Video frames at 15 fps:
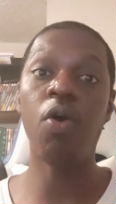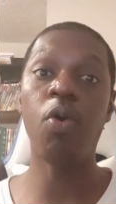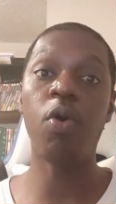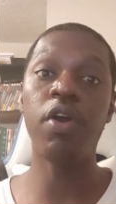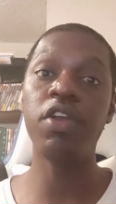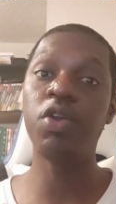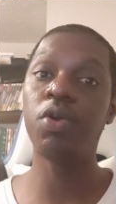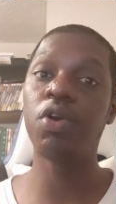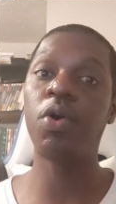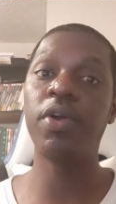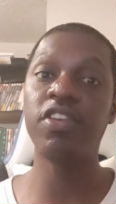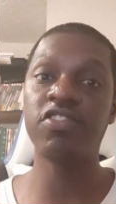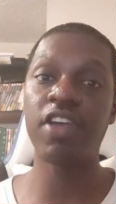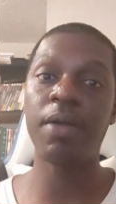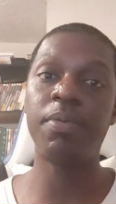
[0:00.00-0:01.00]
or you were
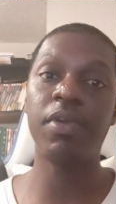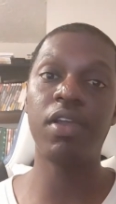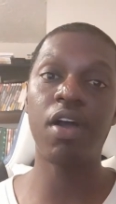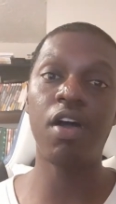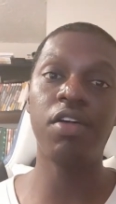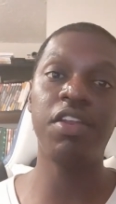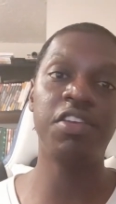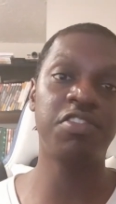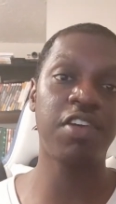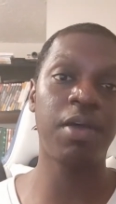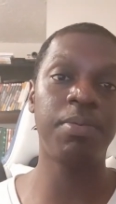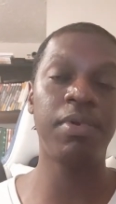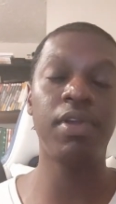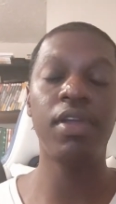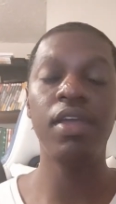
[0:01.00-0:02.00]
going shopping, holiday
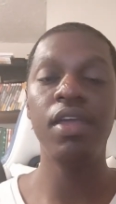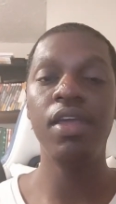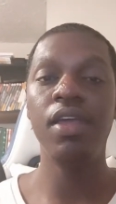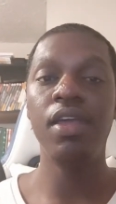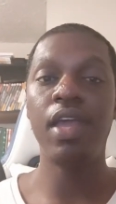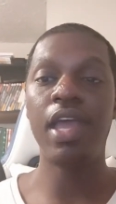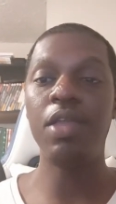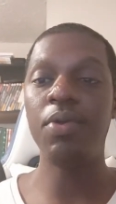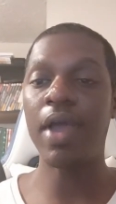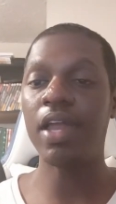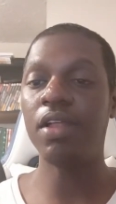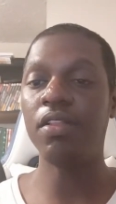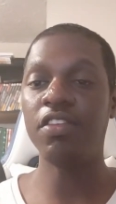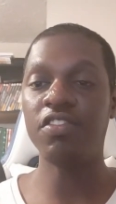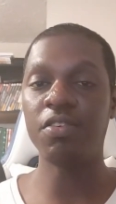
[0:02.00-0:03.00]
shopping, and you
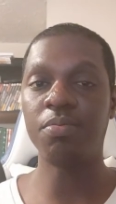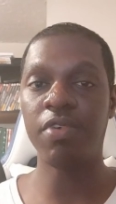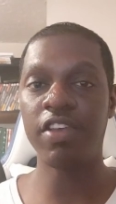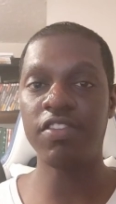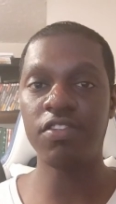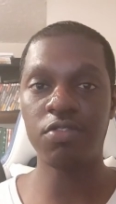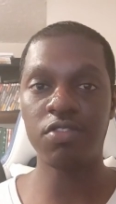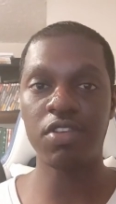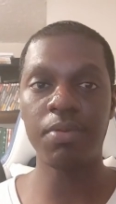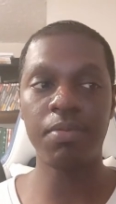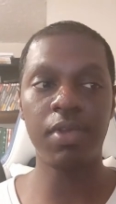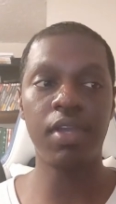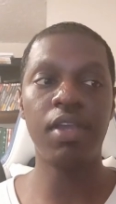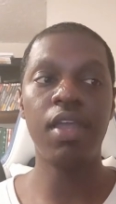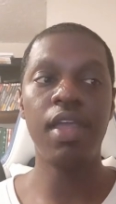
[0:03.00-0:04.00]
had a list of presents or
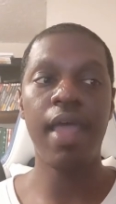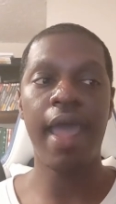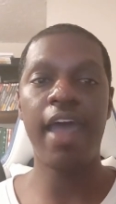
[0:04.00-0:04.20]
something.